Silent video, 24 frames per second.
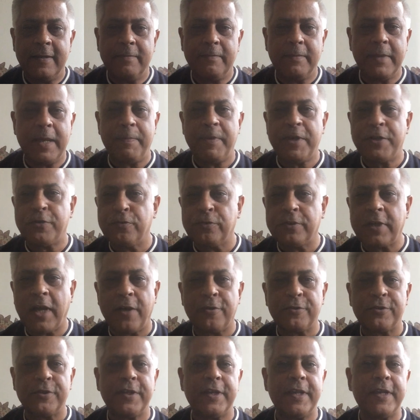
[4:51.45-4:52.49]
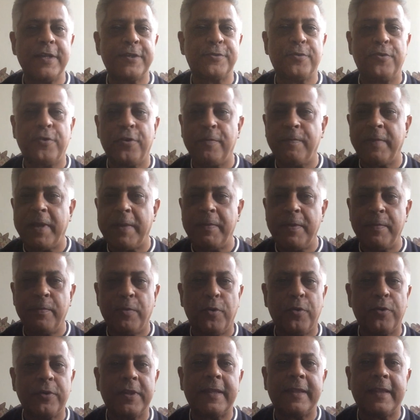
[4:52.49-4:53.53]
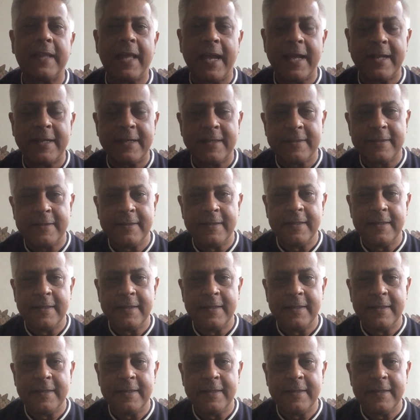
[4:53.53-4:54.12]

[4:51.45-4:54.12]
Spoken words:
maybe 2000 years old, maybe more than that,